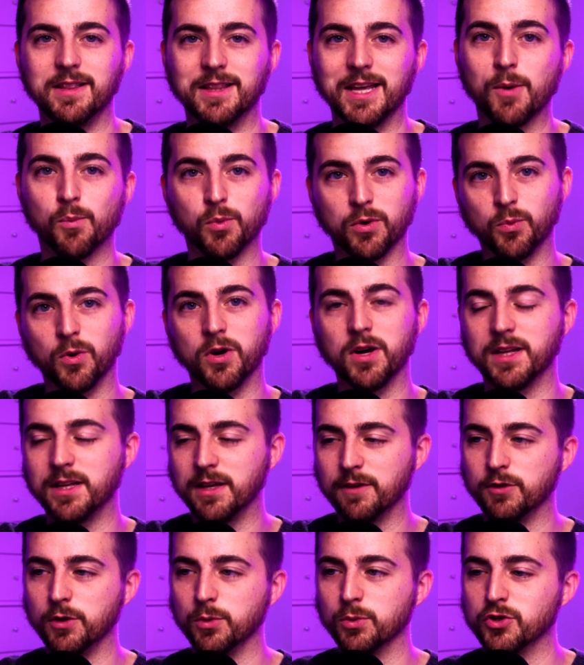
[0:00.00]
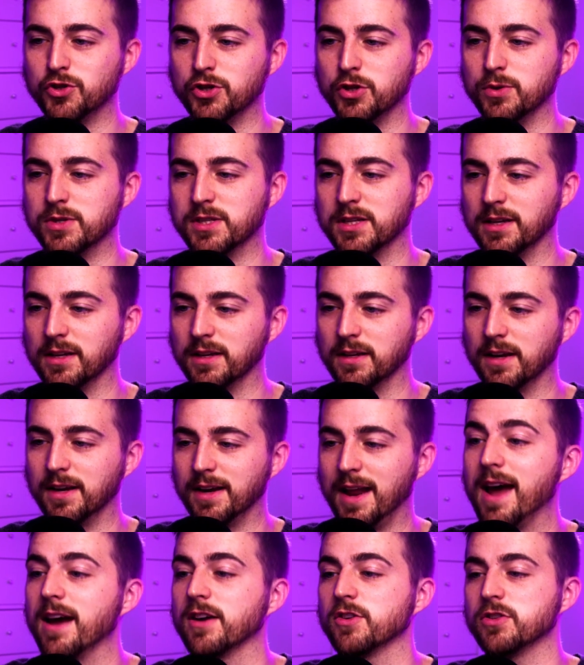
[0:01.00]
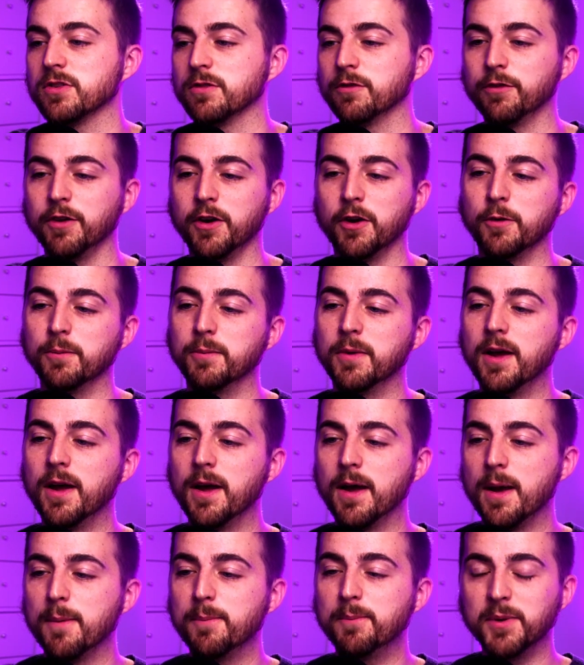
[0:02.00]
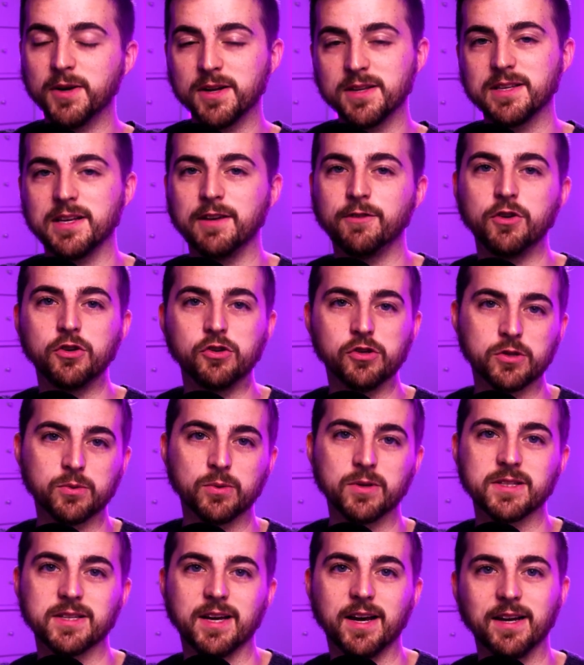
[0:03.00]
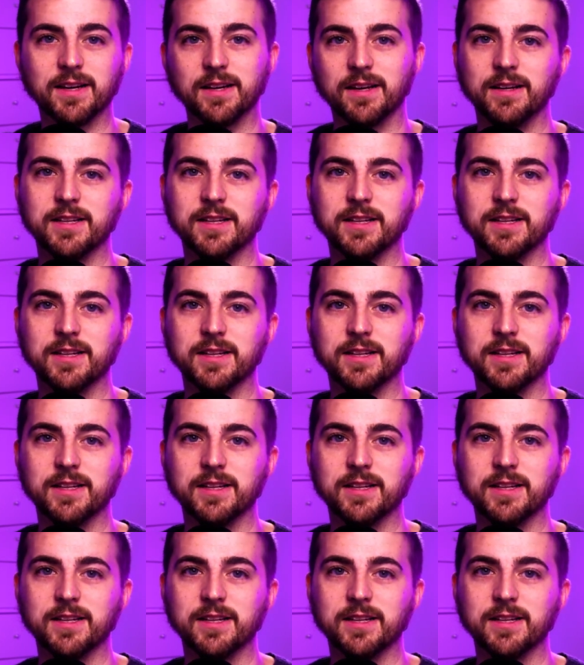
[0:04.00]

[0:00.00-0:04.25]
That would work if you were shooting an action film, but if you just want to add a